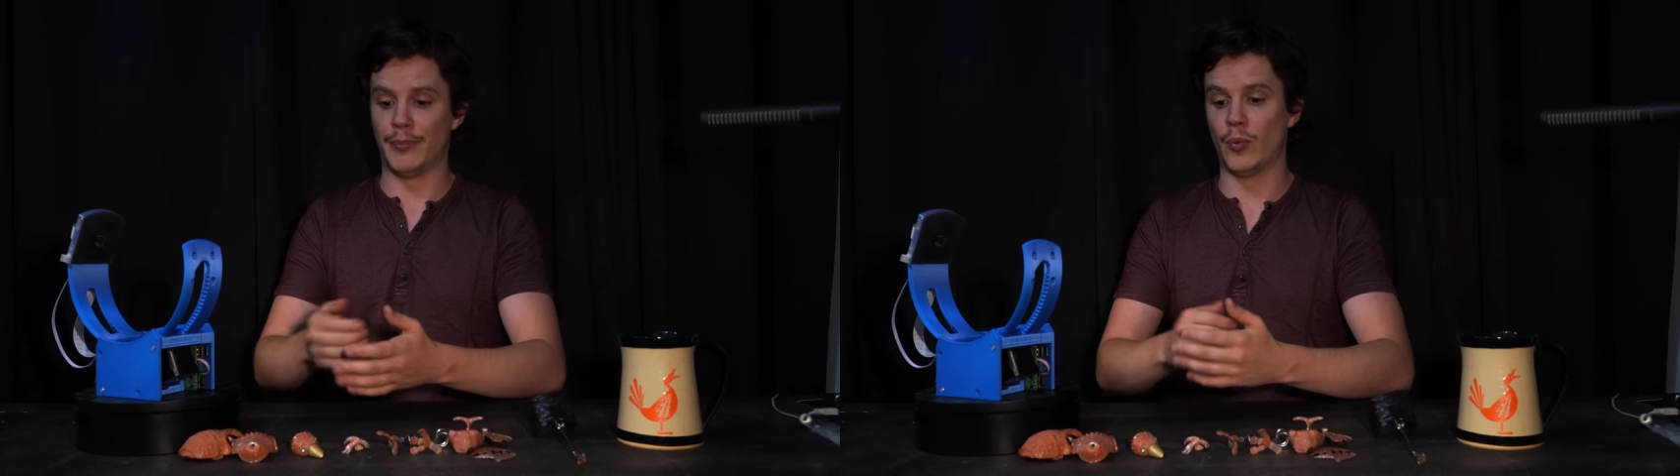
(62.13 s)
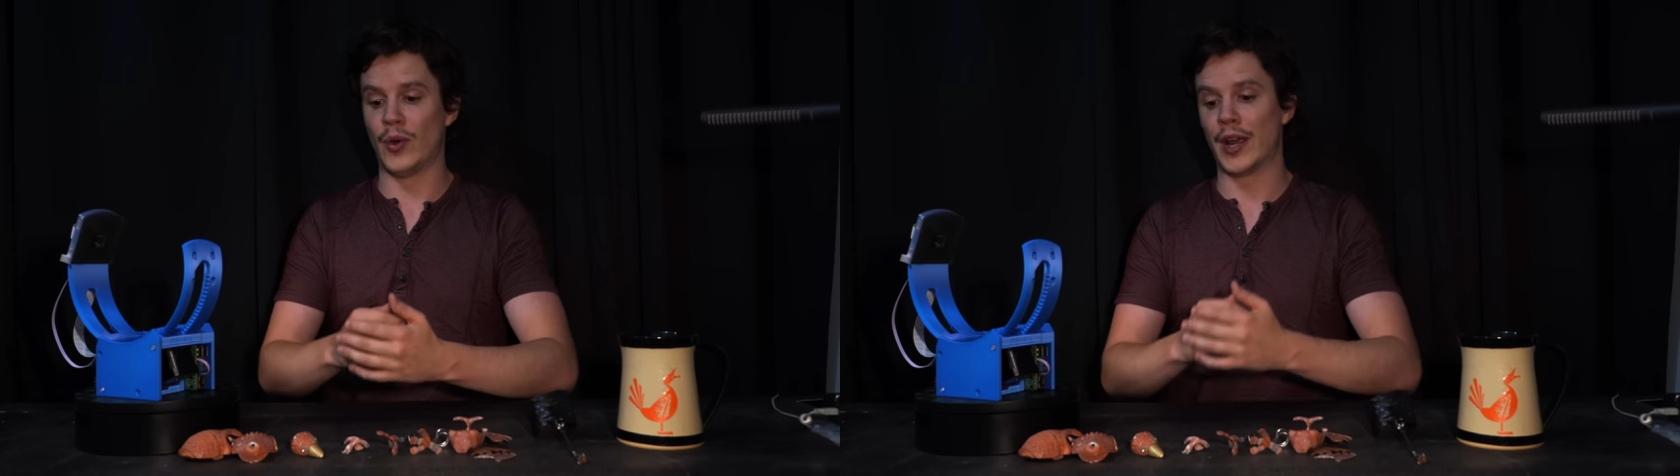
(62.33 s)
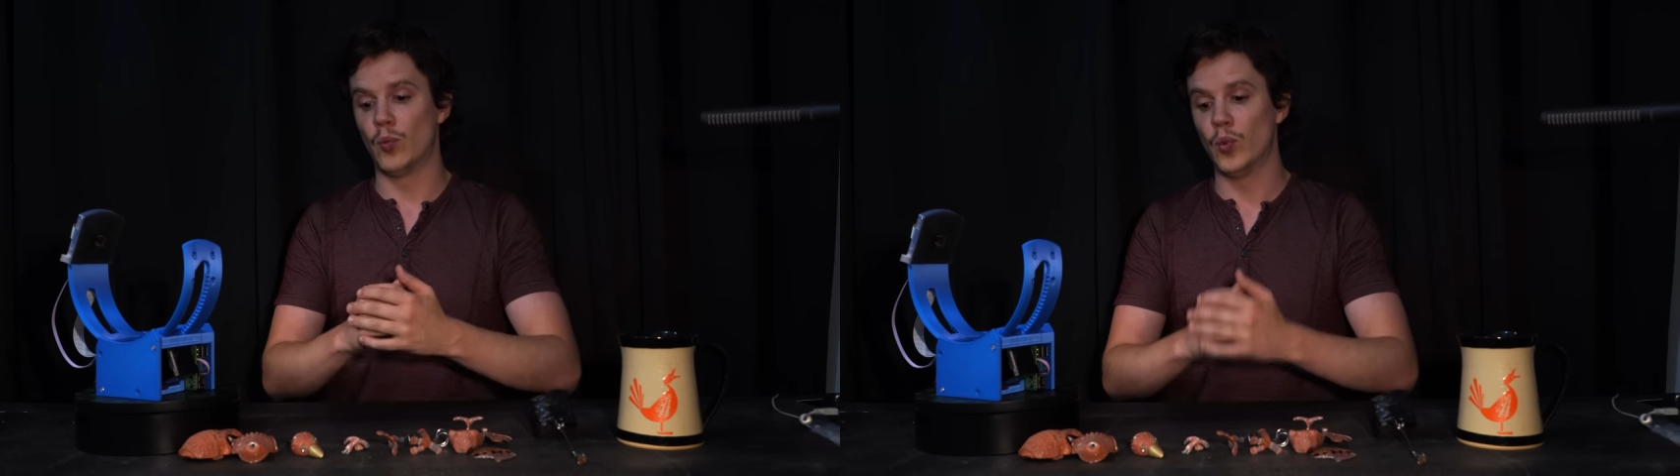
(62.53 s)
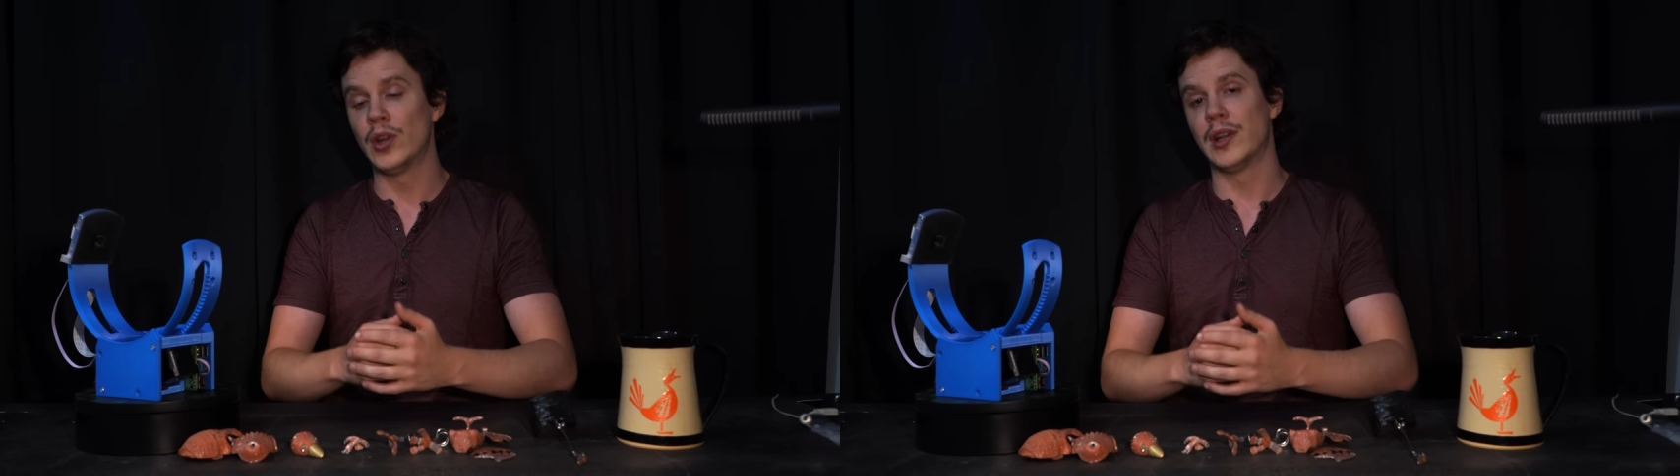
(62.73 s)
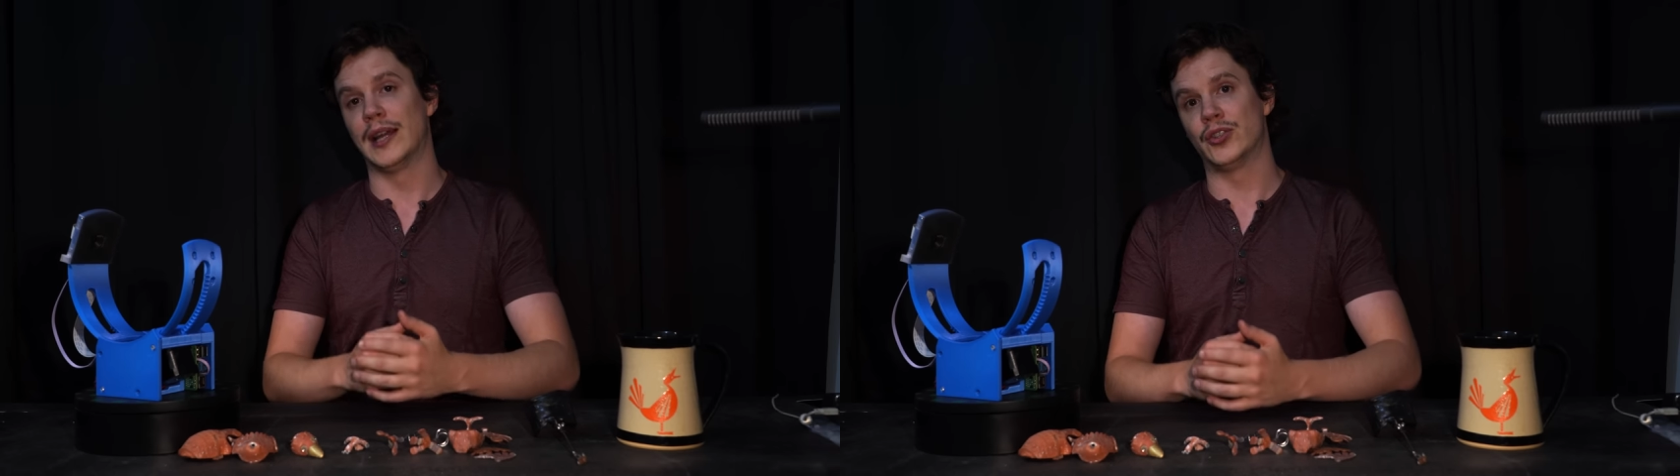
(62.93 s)
but what I
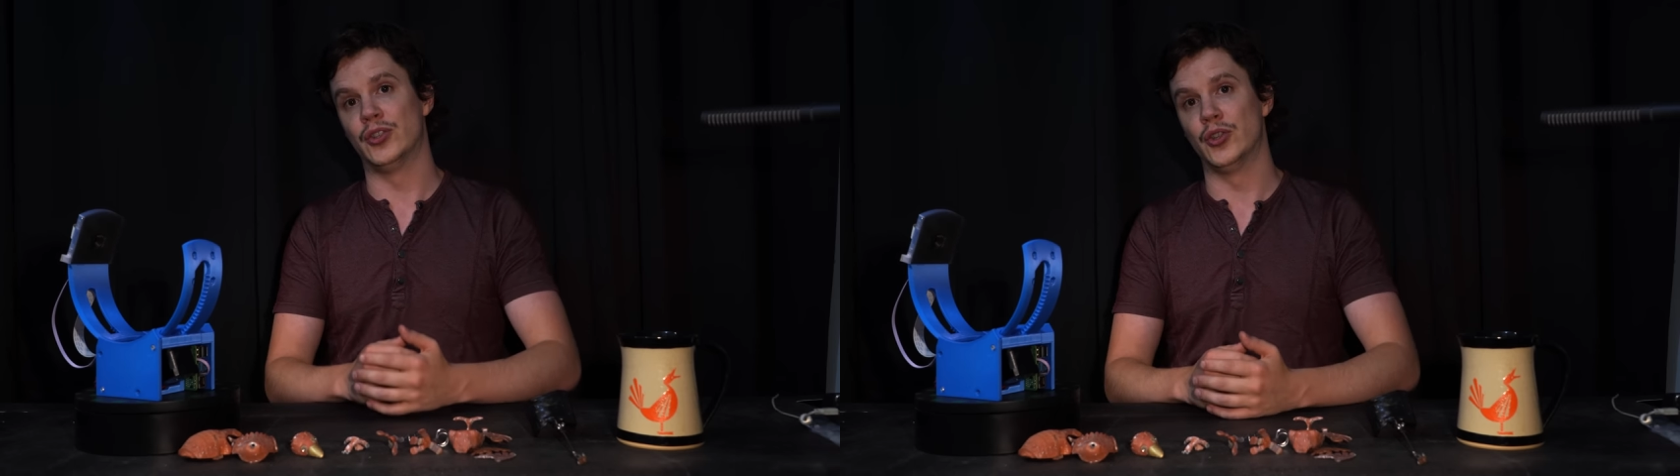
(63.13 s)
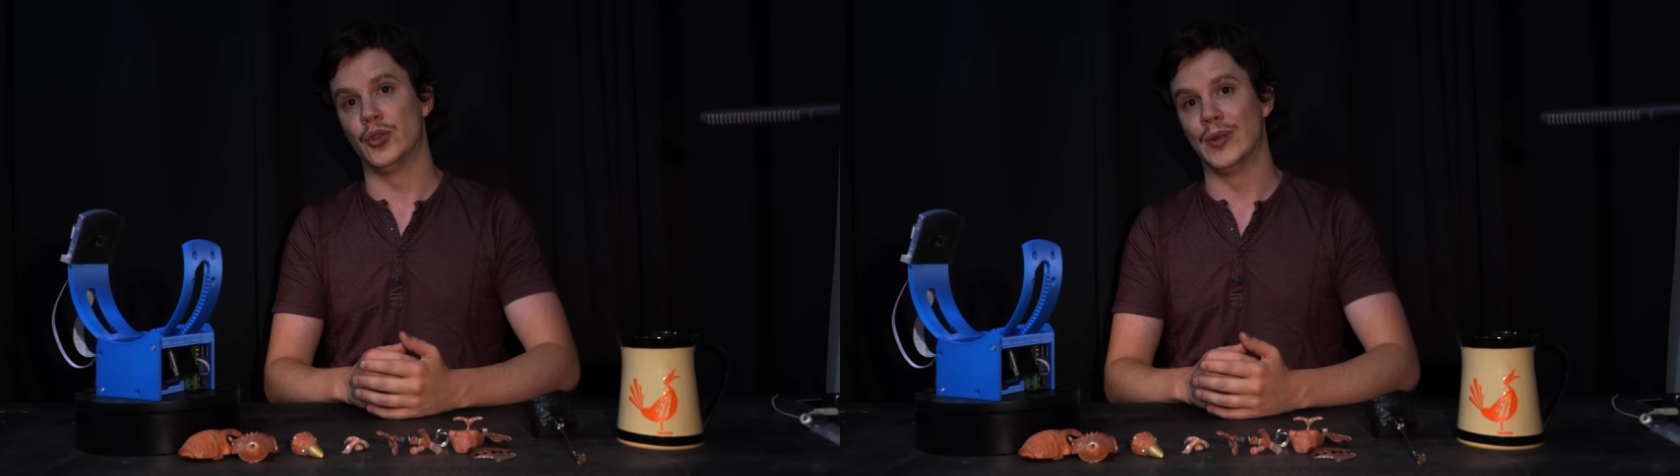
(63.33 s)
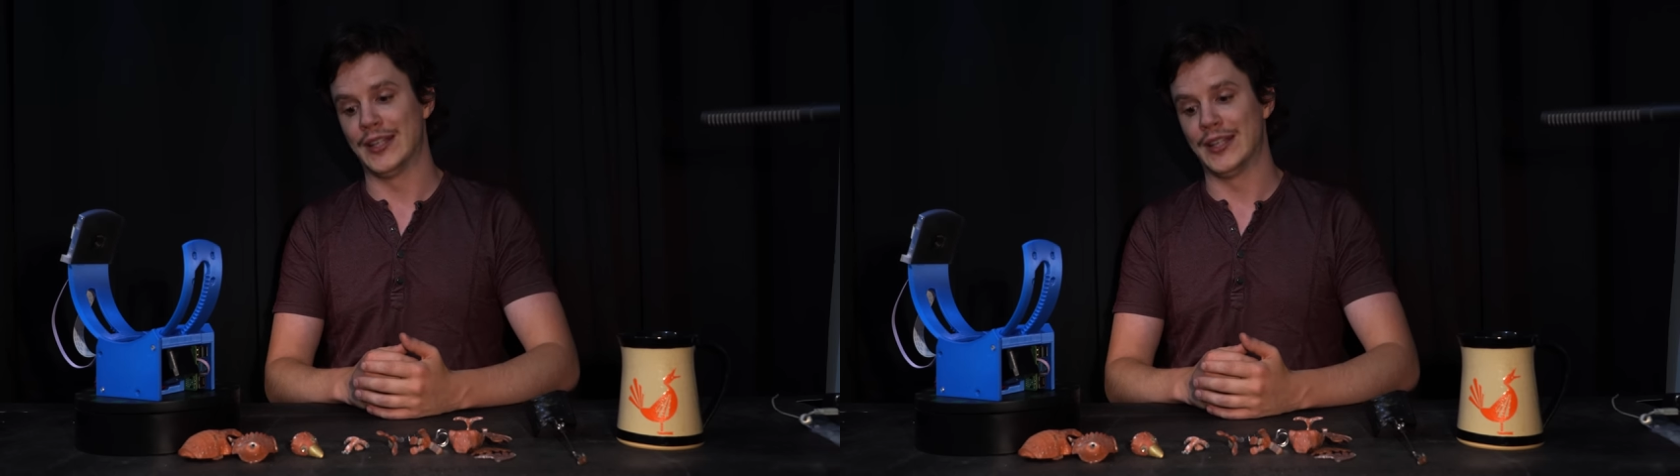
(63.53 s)
would like to do